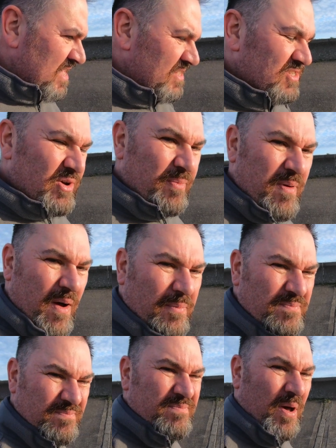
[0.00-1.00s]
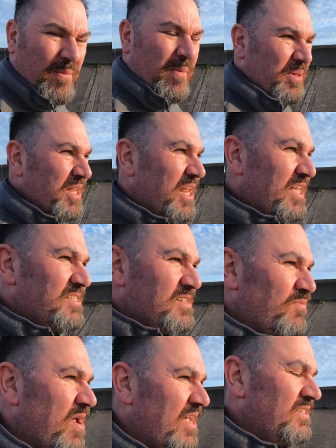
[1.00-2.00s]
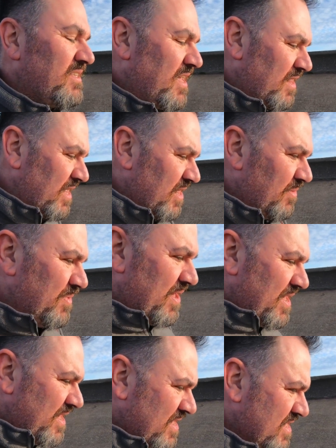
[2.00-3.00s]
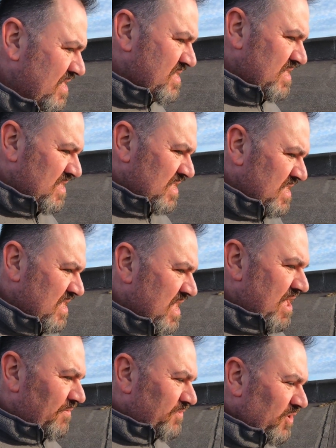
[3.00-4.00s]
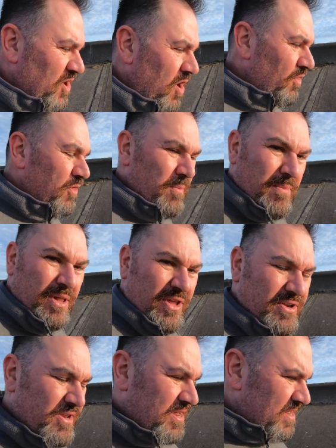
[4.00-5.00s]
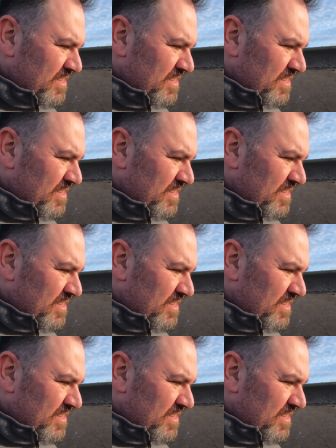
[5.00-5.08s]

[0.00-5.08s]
So probably need to rest it a little bit after Northumberland,